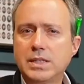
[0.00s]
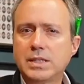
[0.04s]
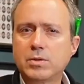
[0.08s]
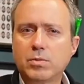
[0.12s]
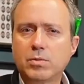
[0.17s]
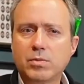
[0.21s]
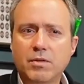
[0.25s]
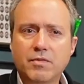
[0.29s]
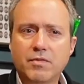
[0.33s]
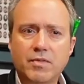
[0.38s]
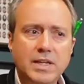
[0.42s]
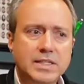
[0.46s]

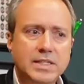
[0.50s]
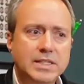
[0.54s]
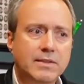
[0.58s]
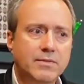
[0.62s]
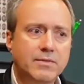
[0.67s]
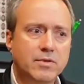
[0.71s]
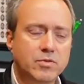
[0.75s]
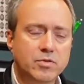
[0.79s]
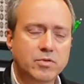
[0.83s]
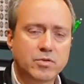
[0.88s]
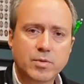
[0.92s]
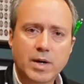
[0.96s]
sort of things
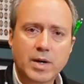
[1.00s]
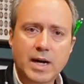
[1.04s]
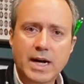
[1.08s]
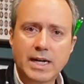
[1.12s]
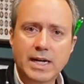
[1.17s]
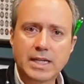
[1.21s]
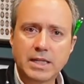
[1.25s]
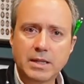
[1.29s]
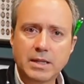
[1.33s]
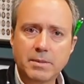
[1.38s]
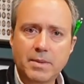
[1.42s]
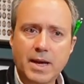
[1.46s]
have you
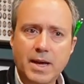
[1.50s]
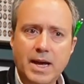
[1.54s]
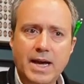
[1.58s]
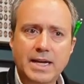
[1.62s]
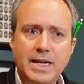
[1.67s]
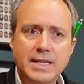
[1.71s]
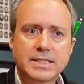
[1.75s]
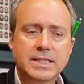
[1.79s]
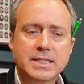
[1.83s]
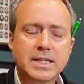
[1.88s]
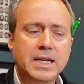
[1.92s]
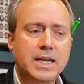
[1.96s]
tried in the
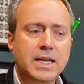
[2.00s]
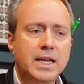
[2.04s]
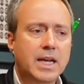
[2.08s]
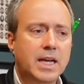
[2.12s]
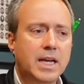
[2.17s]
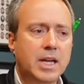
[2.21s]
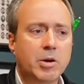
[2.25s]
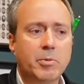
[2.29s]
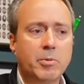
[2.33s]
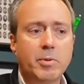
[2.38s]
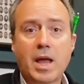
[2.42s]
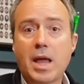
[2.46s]
past,
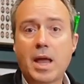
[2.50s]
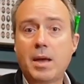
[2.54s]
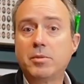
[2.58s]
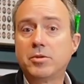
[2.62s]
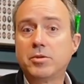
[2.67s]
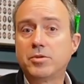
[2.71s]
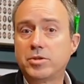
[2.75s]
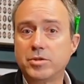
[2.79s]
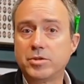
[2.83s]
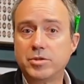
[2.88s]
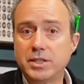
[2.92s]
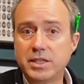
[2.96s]
and are we
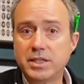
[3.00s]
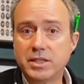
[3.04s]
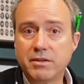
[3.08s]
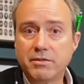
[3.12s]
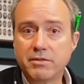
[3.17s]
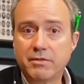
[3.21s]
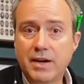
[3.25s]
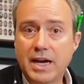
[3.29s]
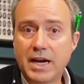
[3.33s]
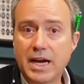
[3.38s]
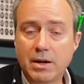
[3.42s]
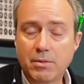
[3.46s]
able to
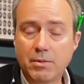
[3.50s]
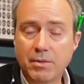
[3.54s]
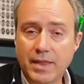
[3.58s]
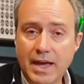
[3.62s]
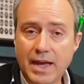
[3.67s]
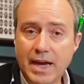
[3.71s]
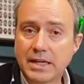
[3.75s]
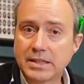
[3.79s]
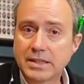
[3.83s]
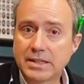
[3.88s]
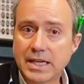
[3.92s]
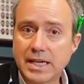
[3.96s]
identify it
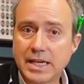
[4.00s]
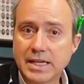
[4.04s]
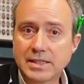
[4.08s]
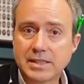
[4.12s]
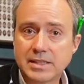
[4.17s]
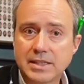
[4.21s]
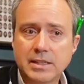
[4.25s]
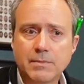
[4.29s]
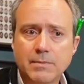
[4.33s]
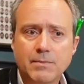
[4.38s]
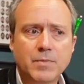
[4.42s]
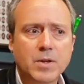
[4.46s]
without
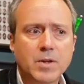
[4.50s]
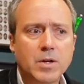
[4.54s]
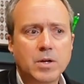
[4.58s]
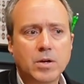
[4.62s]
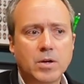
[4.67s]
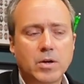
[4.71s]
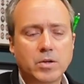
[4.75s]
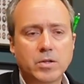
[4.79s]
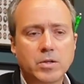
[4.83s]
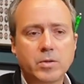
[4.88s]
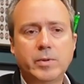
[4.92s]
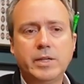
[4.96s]
testing,
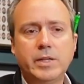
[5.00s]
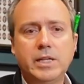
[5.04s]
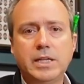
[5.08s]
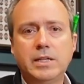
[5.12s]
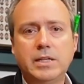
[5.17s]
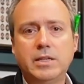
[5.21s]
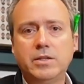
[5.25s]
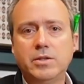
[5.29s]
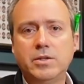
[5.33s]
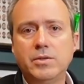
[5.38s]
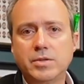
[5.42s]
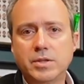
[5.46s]
or do we need
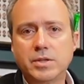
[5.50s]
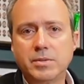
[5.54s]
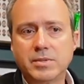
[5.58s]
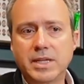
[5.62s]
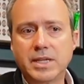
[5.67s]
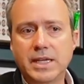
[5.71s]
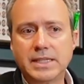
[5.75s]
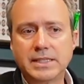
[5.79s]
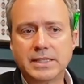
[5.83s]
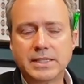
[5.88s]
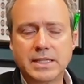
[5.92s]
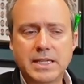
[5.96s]
to do some
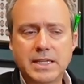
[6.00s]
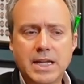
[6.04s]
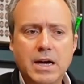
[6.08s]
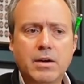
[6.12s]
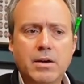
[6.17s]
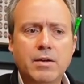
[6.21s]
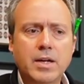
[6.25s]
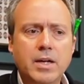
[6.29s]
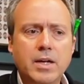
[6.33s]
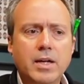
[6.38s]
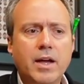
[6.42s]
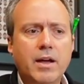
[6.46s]
testing?
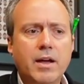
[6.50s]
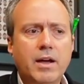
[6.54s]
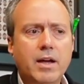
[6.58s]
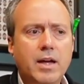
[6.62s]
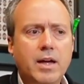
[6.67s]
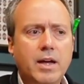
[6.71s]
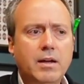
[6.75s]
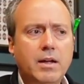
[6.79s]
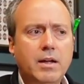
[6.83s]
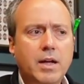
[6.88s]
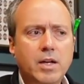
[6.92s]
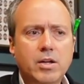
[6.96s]
Now,
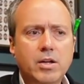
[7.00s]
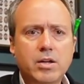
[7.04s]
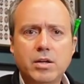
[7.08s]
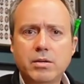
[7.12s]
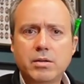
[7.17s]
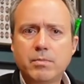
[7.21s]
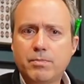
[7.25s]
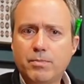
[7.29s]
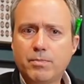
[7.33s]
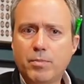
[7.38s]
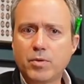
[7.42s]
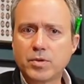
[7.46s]
a
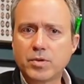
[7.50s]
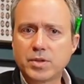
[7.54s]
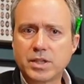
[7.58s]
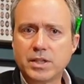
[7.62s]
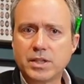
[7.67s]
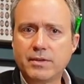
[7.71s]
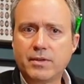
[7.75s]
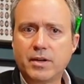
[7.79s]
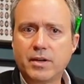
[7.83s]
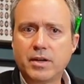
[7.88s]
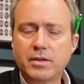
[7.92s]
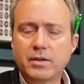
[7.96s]
good
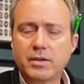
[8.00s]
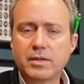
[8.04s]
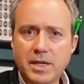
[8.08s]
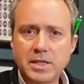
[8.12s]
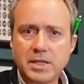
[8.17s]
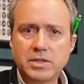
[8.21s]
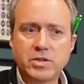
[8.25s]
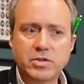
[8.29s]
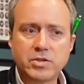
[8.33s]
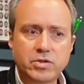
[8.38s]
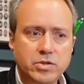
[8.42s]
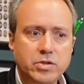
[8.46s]
portion of our
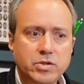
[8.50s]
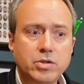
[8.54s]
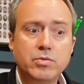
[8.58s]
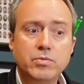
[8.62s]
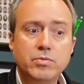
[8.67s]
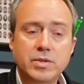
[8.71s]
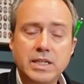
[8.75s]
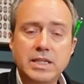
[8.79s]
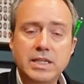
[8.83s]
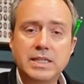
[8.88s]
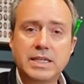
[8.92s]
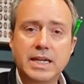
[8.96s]
patients do
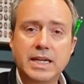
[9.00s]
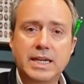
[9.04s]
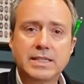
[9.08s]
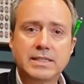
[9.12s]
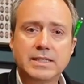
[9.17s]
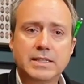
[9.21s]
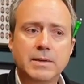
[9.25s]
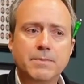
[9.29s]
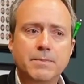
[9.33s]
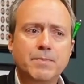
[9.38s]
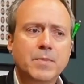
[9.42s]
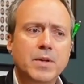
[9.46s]
need
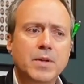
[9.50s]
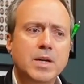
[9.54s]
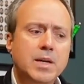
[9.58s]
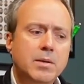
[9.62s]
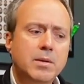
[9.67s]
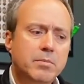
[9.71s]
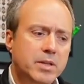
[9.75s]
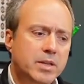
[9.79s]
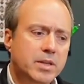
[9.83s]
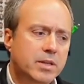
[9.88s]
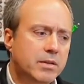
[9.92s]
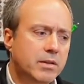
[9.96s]
testing,
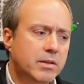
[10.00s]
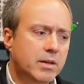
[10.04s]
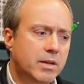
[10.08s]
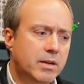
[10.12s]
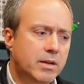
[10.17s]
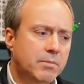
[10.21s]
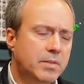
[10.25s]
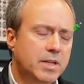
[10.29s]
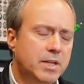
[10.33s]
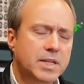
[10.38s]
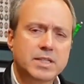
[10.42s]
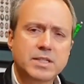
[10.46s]

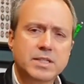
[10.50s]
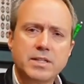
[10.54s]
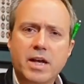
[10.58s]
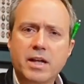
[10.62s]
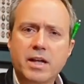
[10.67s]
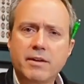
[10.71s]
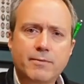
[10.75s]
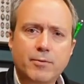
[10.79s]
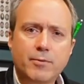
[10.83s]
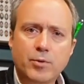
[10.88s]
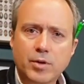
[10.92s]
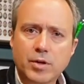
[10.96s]
but it's
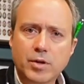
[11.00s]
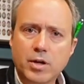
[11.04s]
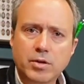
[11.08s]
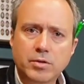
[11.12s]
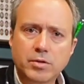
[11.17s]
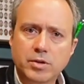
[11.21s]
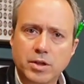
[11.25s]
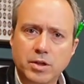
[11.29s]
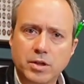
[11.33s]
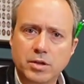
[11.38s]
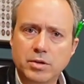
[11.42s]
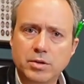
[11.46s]
not a
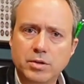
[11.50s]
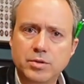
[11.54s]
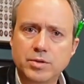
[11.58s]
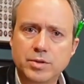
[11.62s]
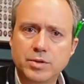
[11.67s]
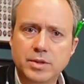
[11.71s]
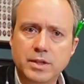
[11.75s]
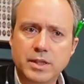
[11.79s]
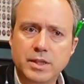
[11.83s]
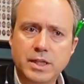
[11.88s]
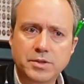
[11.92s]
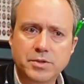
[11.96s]
foregone
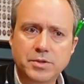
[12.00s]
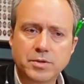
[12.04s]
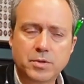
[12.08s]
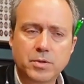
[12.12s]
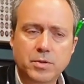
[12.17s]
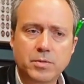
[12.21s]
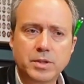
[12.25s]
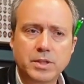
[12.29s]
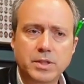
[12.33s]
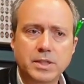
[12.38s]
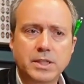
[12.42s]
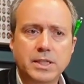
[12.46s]
conclusion that you're
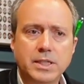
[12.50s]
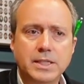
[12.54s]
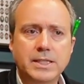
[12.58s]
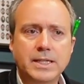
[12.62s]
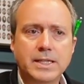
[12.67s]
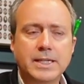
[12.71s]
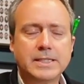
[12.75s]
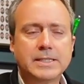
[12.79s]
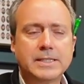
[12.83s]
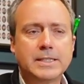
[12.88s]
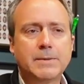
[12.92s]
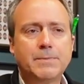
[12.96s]
going to need
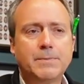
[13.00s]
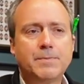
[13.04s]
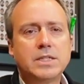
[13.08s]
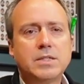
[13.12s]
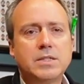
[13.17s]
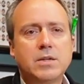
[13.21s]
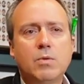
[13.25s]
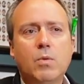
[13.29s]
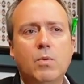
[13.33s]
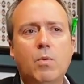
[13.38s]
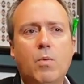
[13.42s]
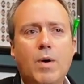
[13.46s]
testing.
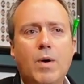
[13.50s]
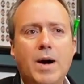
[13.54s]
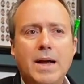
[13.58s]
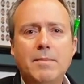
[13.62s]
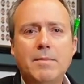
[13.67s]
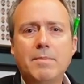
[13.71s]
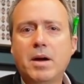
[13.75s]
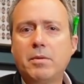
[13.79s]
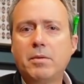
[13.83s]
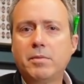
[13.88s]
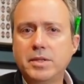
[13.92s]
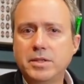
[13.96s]
So why
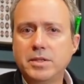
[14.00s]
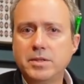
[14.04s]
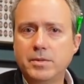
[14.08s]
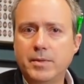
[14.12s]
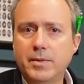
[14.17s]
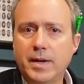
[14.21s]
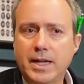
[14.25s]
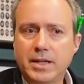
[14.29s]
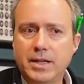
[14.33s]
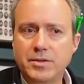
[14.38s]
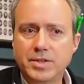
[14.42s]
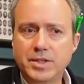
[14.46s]
might we
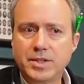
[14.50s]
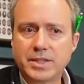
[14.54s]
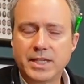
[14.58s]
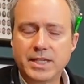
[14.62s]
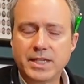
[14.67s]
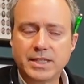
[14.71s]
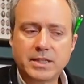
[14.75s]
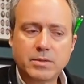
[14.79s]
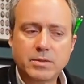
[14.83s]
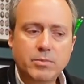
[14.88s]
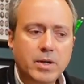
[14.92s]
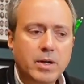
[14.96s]
do allergy
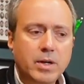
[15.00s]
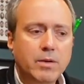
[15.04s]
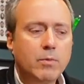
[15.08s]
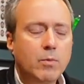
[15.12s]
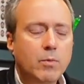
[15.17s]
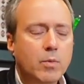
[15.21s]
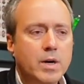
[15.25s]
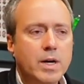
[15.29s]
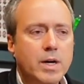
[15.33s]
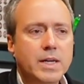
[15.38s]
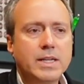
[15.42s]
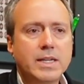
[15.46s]
testing? Well,
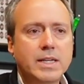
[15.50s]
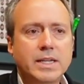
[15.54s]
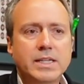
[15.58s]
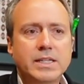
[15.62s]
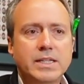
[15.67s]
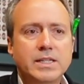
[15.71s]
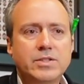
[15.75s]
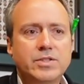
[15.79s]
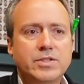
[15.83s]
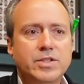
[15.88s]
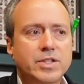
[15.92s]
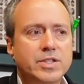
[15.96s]
one
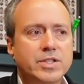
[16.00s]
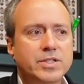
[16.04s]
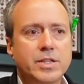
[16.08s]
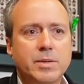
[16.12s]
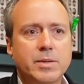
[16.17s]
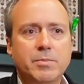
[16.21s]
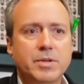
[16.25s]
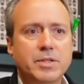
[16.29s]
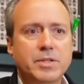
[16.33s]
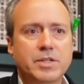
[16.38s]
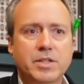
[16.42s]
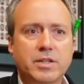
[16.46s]
is just
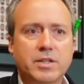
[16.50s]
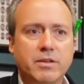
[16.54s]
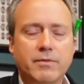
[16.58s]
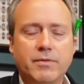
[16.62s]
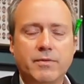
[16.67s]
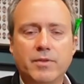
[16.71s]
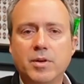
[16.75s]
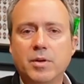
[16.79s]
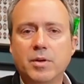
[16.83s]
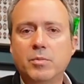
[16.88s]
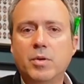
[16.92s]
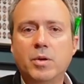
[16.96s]
simply to
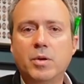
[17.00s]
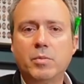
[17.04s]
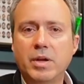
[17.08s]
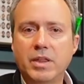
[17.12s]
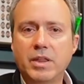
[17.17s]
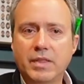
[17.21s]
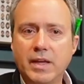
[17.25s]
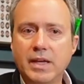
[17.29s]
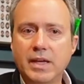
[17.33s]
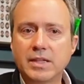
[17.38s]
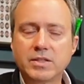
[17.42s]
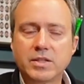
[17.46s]
confirm what we
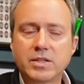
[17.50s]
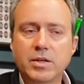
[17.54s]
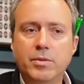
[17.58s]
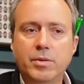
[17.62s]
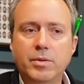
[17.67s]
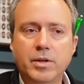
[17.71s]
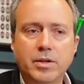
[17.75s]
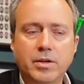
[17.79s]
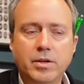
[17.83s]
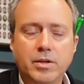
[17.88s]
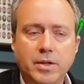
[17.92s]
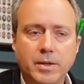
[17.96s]
think is
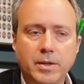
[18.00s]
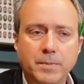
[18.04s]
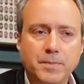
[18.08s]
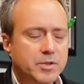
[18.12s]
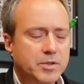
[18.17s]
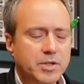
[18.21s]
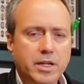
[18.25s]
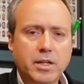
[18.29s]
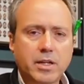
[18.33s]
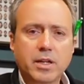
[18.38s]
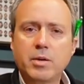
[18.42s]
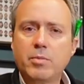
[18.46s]
going on,
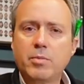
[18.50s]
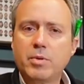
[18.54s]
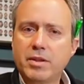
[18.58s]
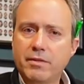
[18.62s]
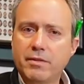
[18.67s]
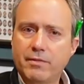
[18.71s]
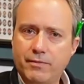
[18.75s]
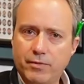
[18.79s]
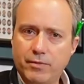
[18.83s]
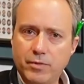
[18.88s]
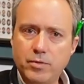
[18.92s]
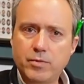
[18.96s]
particularly with
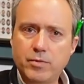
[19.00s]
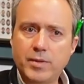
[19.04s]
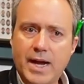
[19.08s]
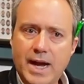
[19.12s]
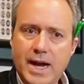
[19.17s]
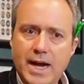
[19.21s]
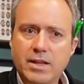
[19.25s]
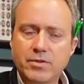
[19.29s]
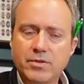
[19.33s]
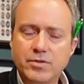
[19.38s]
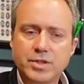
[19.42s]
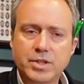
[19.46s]
a food
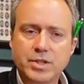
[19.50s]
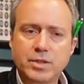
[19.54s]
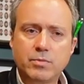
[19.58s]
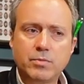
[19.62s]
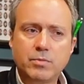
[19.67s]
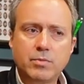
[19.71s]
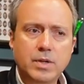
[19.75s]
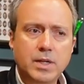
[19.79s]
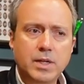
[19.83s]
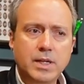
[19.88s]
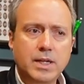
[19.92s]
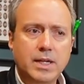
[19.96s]

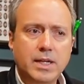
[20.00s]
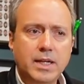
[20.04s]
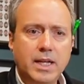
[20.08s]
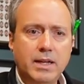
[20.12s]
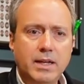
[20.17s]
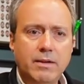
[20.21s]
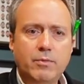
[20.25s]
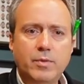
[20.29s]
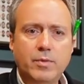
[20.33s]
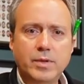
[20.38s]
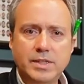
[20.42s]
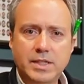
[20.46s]
allergen.
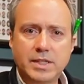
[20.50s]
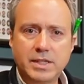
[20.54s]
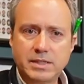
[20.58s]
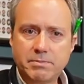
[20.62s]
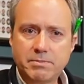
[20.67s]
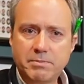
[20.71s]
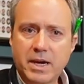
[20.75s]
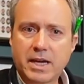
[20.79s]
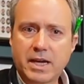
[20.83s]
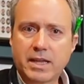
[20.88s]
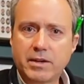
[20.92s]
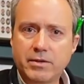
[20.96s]
If we
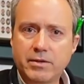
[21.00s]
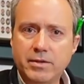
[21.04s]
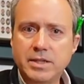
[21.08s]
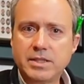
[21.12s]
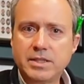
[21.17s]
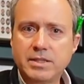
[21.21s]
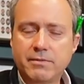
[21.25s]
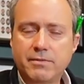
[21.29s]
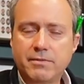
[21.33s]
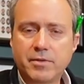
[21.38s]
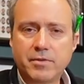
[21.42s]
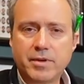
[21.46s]
suspect there
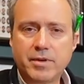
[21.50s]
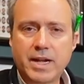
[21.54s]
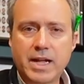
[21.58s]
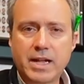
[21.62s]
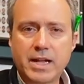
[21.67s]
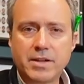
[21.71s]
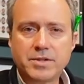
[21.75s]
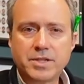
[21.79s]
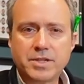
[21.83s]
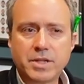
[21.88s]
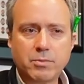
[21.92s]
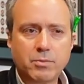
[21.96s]
is a food
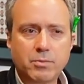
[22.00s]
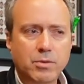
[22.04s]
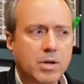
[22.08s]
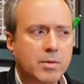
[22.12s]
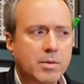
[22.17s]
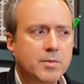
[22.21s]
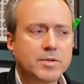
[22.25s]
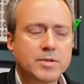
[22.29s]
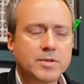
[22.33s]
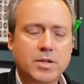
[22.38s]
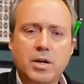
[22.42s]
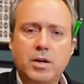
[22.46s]
allergy, we're
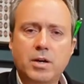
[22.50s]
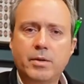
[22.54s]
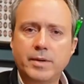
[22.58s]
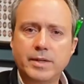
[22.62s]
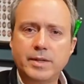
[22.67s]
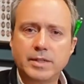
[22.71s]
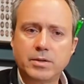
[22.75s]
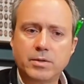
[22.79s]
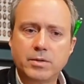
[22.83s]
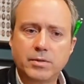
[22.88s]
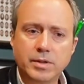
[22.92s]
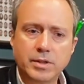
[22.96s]
almost
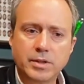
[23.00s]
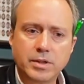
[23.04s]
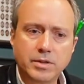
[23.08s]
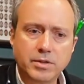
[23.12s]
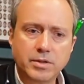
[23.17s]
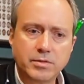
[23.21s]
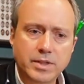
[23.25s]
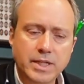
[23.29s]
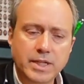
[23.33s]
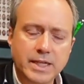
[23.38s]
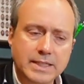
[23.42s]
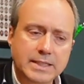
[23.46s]
always going to
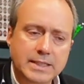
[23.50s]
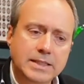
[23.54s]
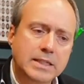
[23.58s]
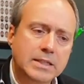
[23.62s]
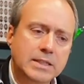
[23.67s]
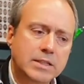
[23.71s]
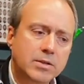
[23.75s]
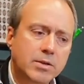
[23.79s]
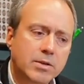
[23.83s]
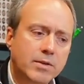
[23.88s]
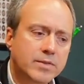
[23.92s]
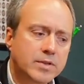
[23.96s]
do testing.
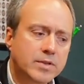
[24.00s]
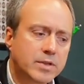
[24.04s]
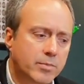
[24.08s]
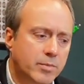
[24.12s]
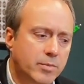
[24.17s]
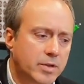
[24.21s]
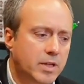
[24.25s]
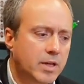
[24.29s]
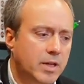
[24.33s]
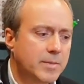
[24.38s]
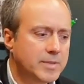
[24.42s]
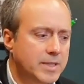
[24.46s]
So if
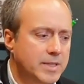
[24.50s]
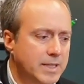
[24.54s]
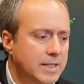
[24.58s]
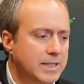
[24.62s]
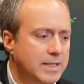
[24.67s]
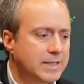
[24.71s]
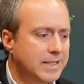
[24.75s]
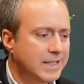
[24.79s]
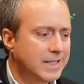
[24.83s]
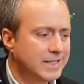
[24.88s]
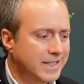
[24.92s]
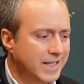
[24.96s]
someone comes in
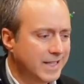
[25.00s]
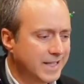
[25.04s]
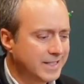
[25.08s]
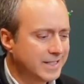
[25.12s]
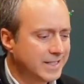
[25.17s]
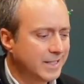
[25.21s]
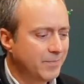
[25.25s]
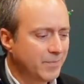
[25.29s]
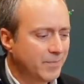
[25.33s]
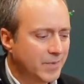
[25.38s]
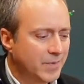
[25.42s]
and says, yes,